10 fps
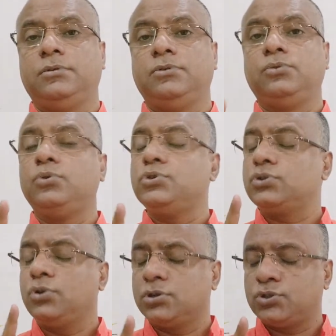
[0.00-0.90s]
Those
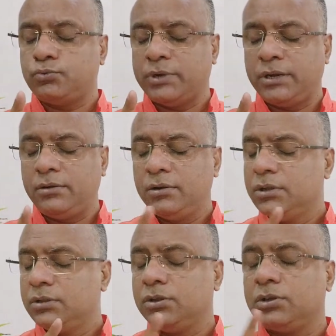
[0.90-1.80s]
thoughts were
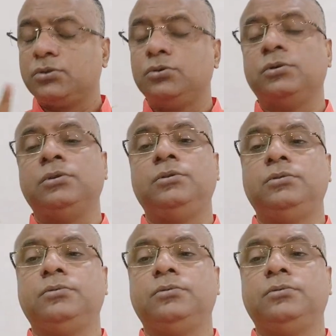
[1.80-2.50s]
not good.